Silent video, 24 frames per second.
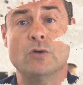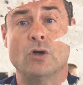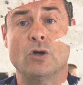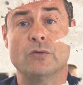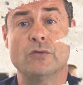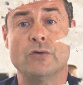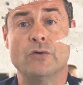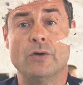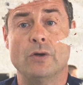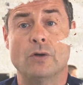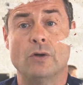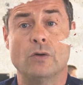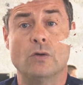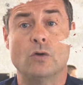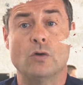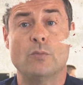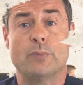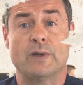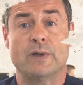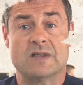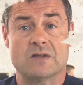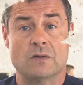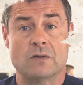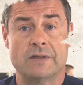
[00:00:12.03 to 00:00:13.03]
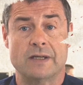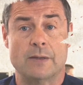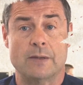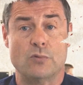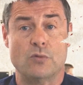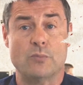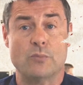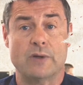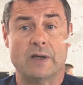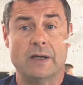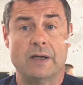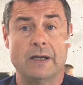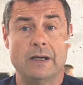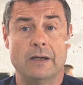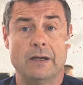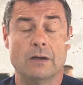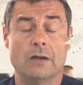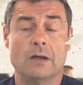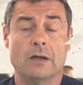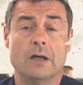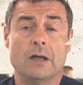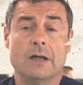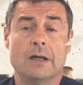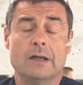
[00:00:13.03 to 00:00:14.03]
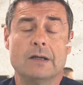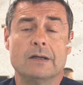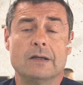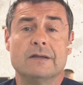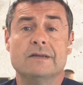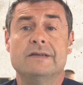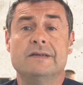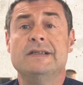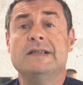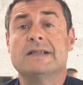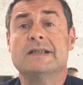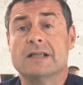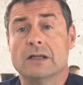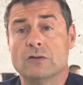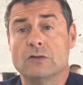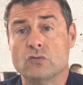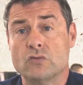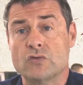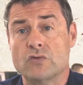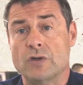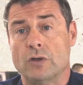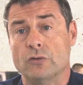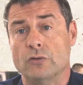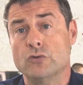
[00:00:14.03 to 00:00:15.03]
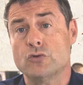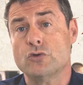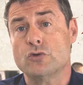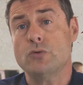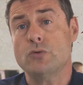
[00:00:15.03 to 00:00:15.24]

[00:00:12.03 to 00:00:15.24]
A.B.C. murders represent about 10 to 12 hours of play.